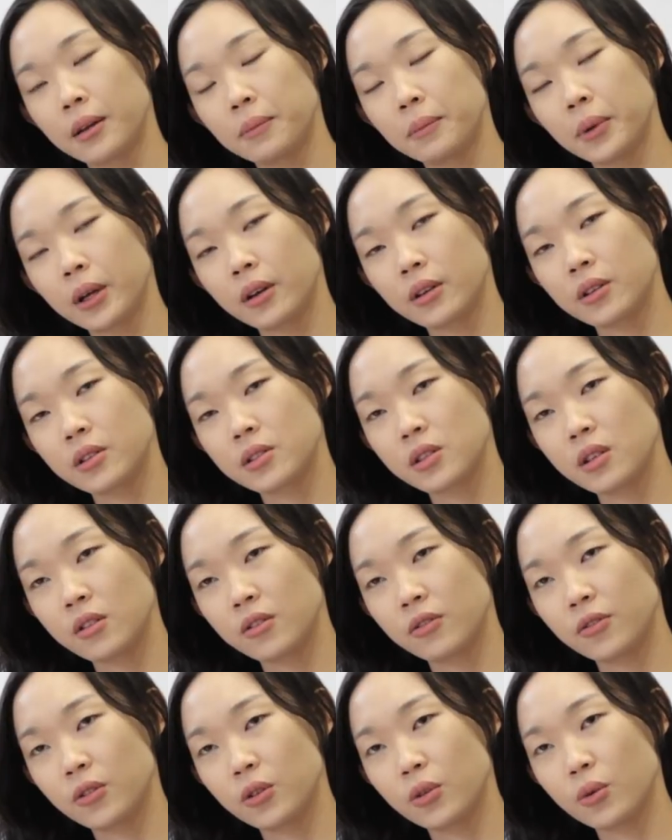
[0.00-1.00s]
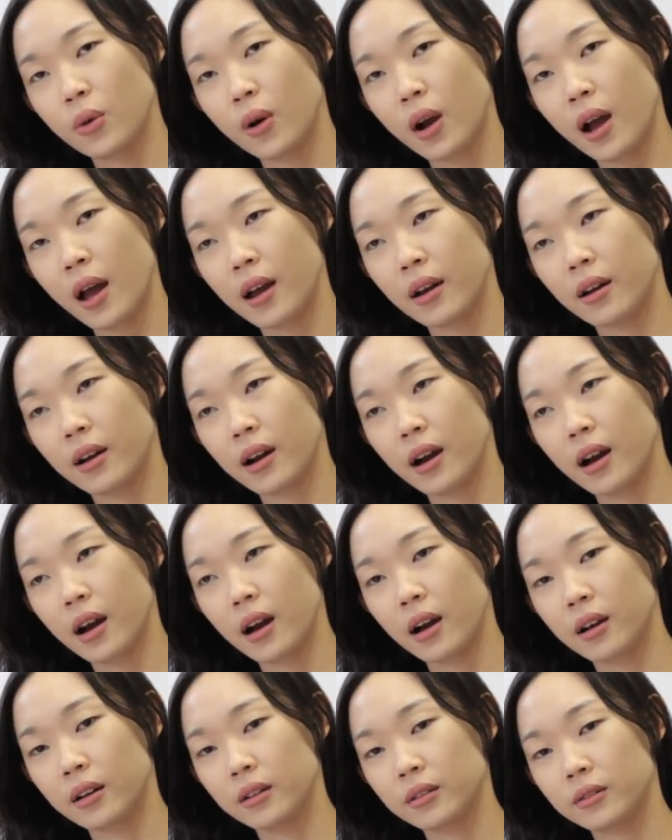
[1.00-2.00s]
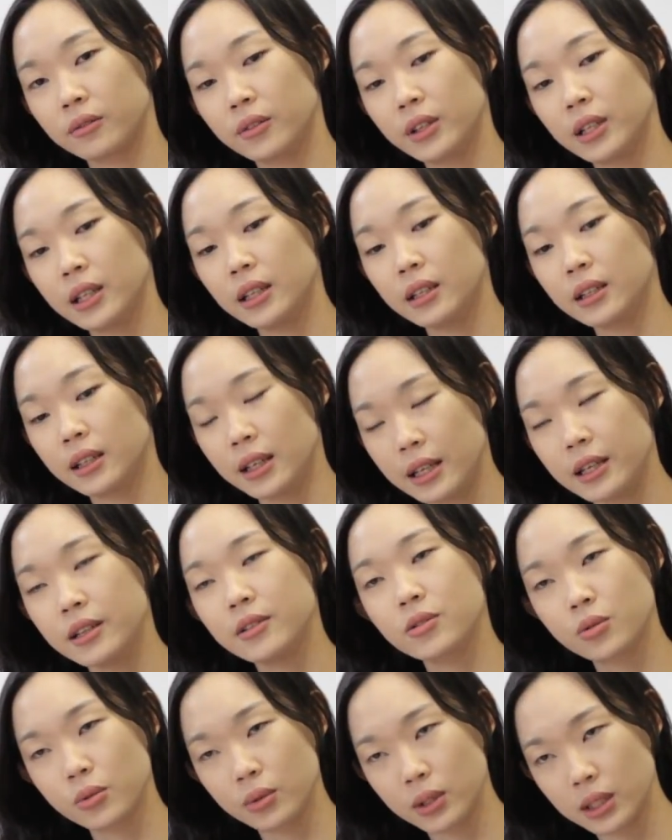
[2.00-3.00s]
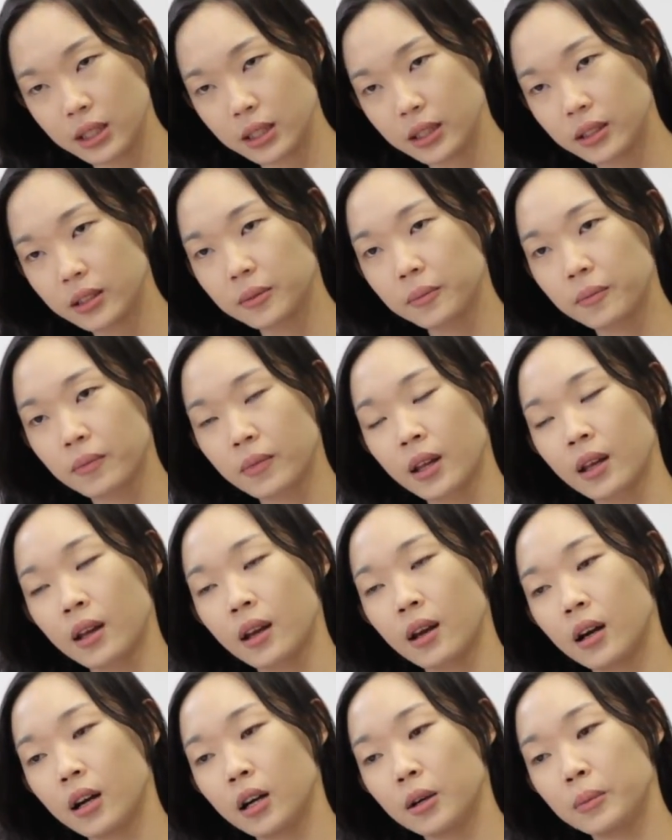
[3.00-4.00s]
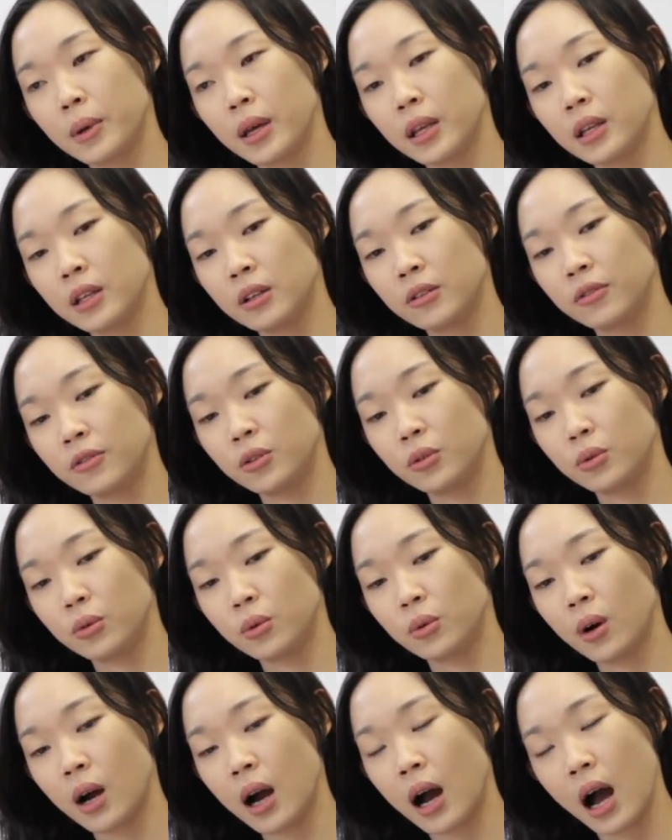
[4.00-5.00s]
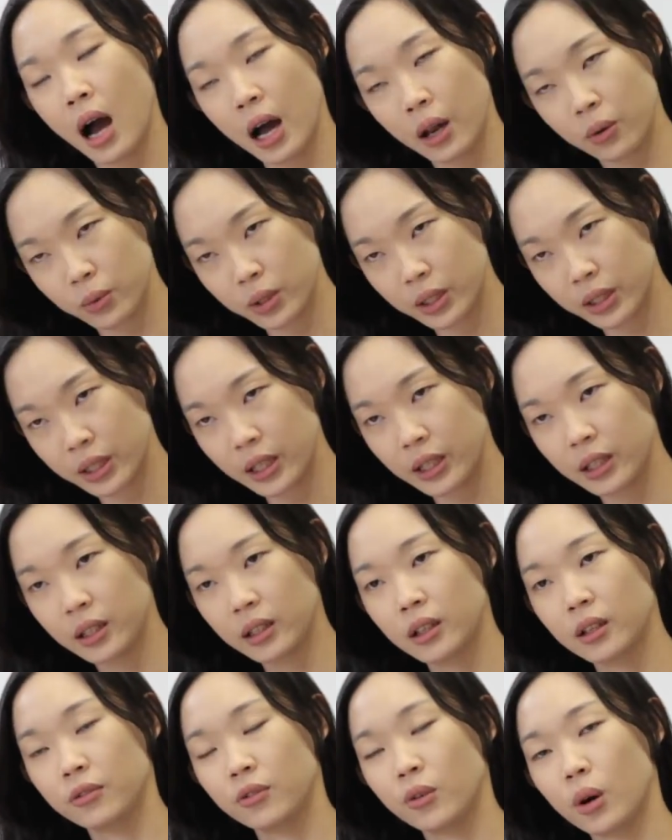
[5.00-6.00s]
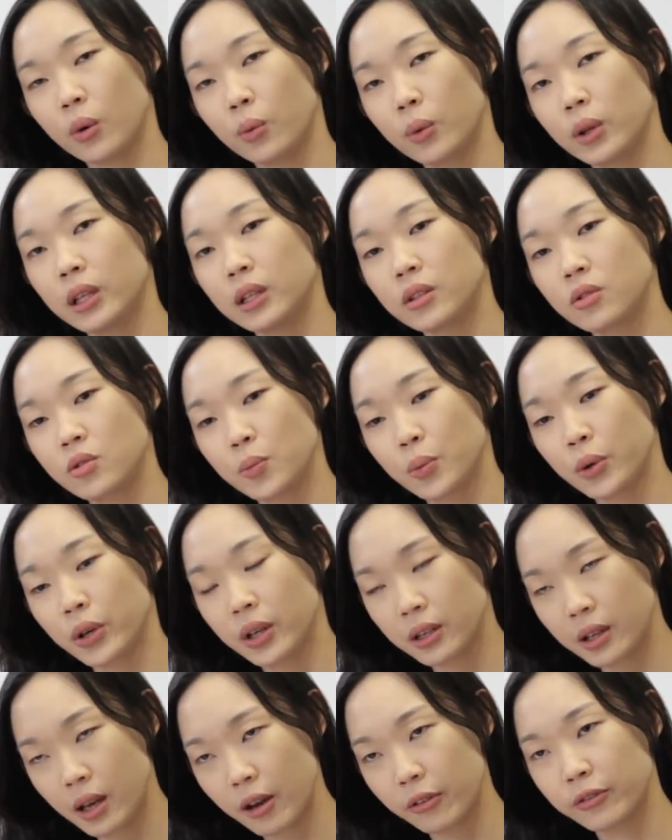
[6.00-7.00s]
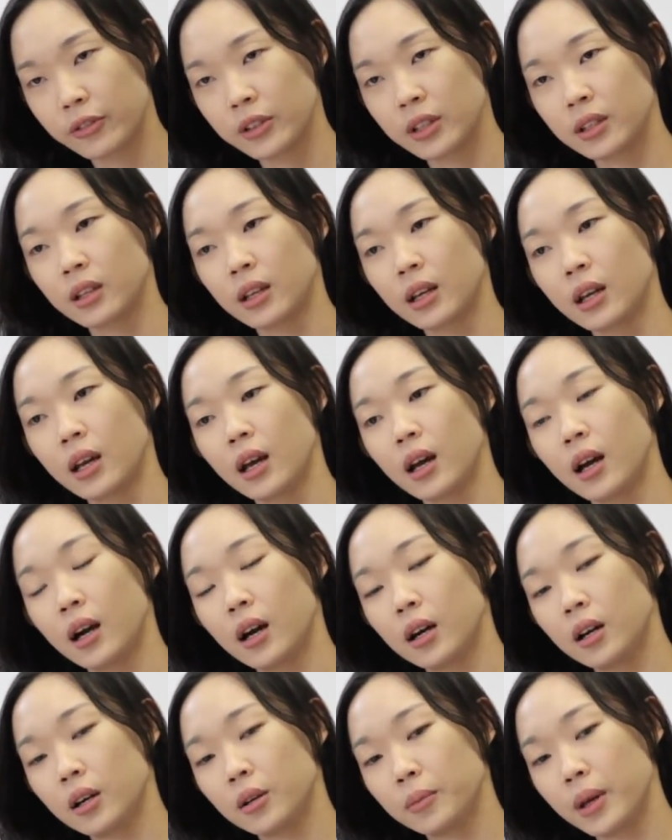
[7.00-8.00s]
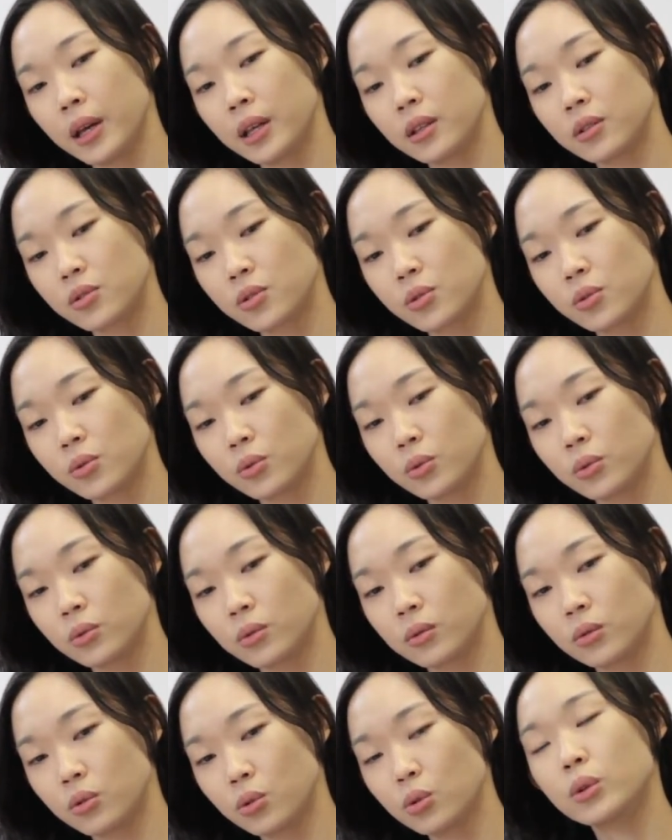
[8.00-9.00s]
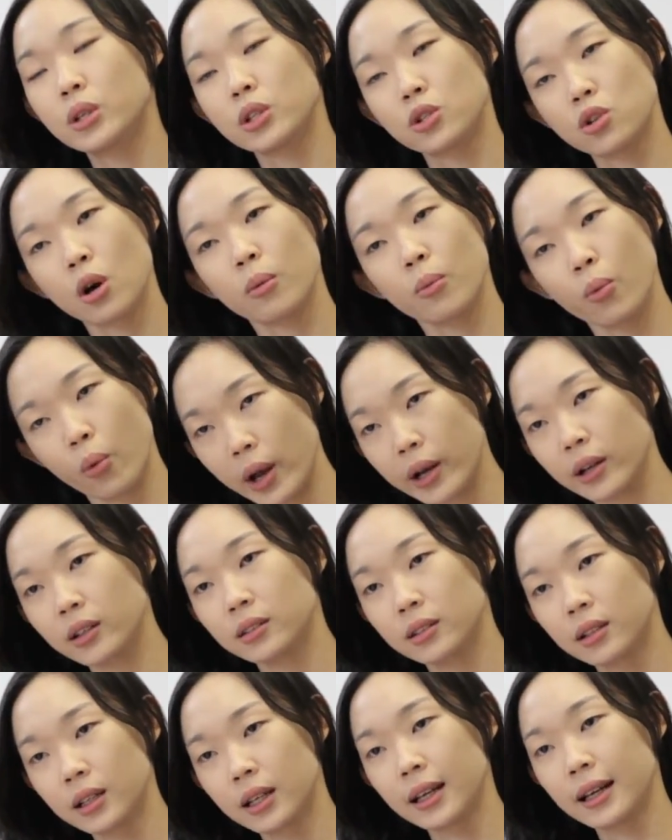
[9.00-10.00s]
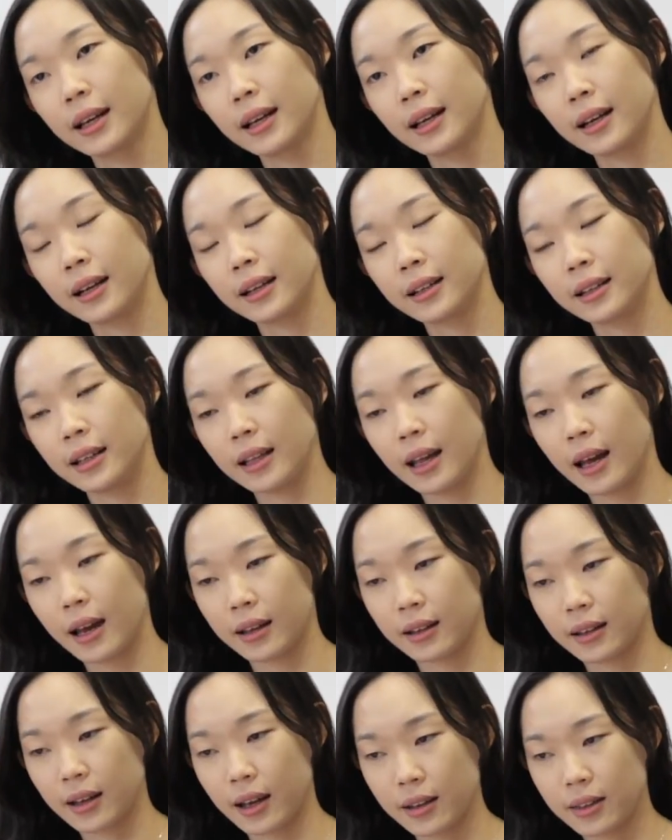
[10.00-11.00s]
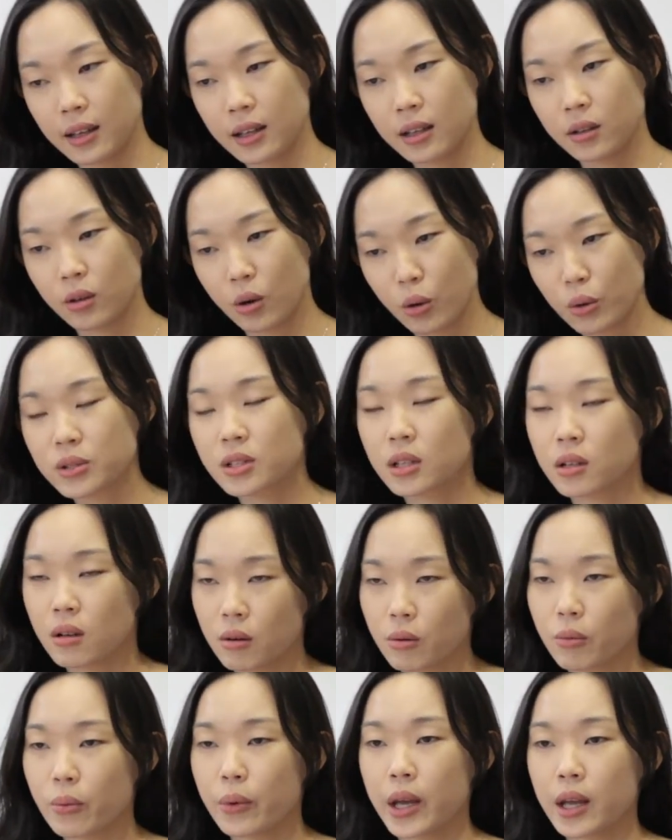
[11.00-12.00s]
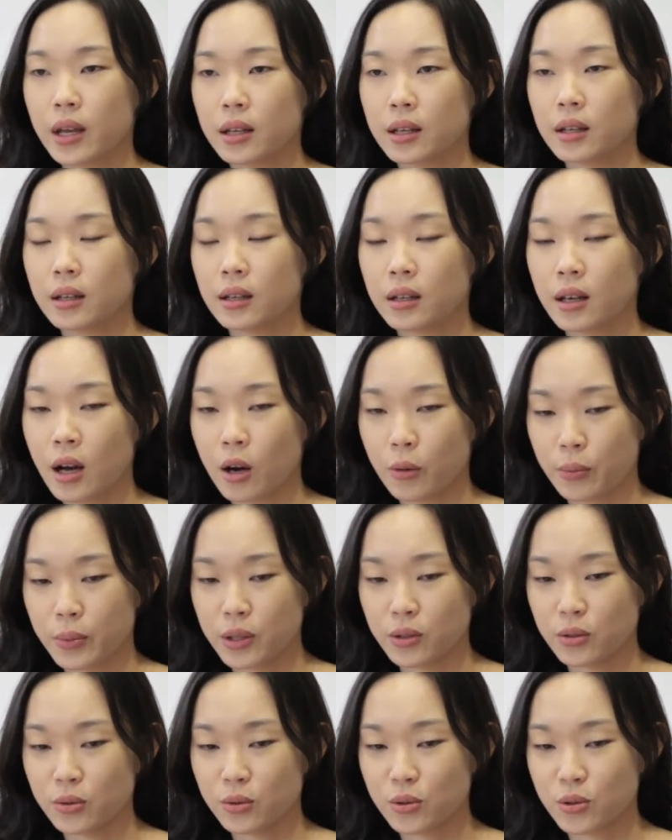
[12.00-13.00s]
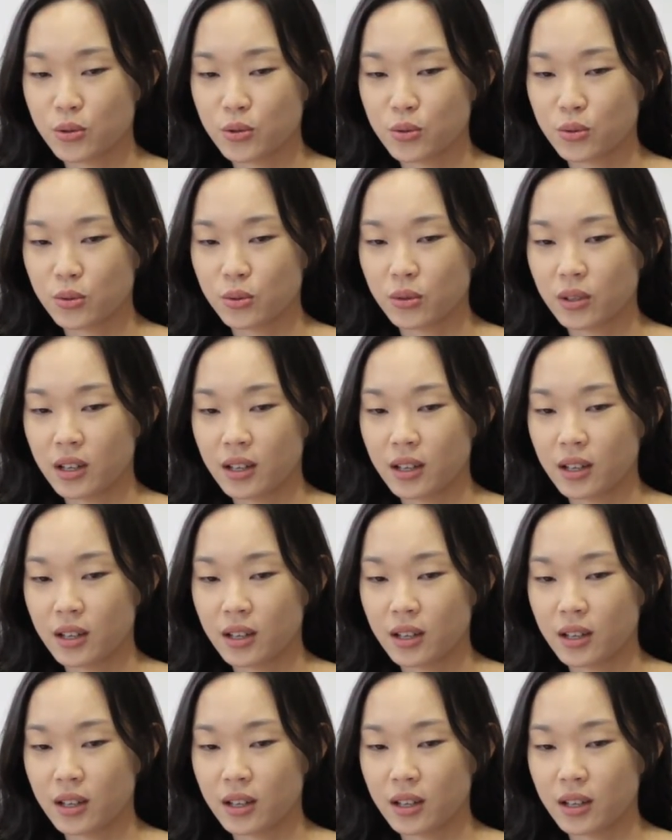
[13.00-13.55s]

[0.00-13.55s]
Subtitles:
Because if you are really keen to learn, and if you are hardworking, if you are willing to put in the effort and to do a job well, it, I think, goes a long way in helping you to